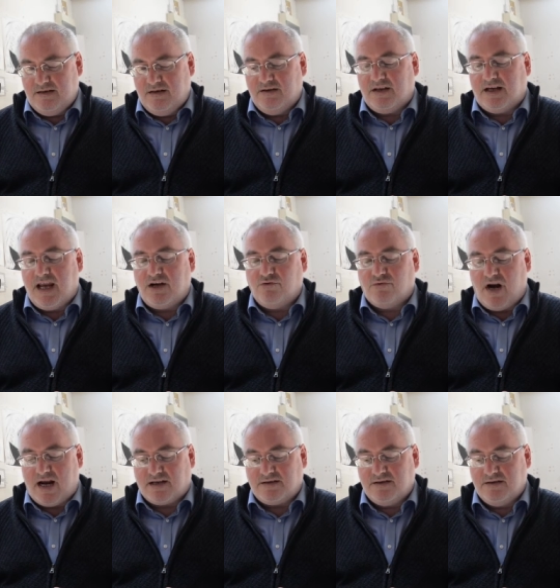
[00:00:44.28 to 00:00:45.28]
The King
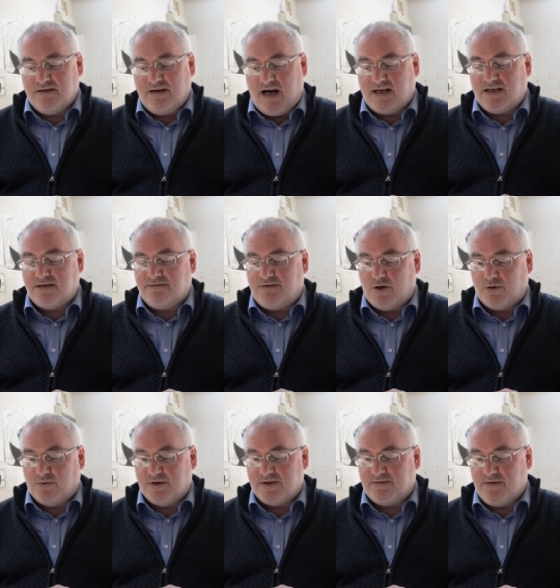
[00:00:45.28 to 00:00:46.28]
Rat and his
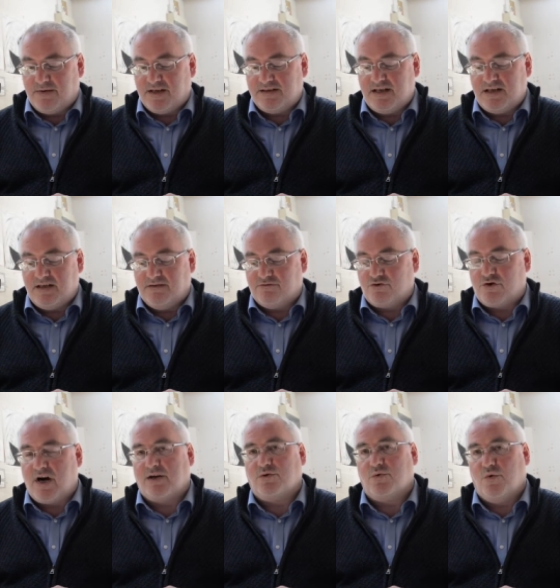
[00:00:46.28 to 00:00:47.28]
followers from the city of
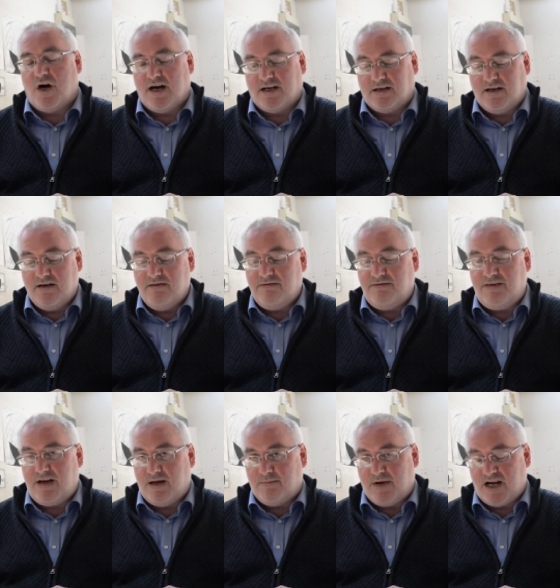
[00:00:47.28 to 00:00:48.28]
Troutwine
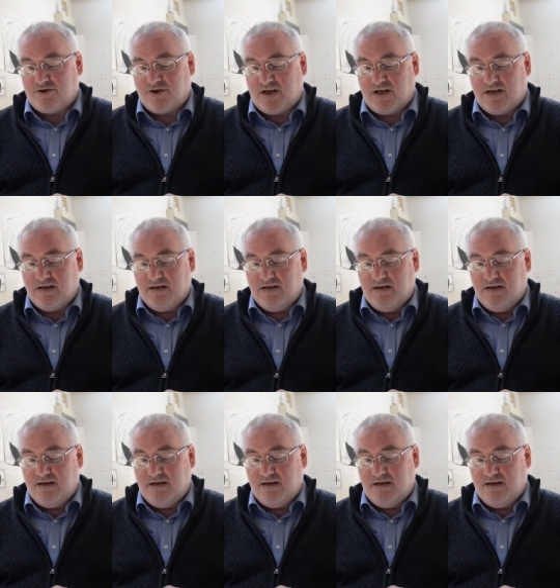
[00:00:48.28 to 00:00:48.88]
fear magic.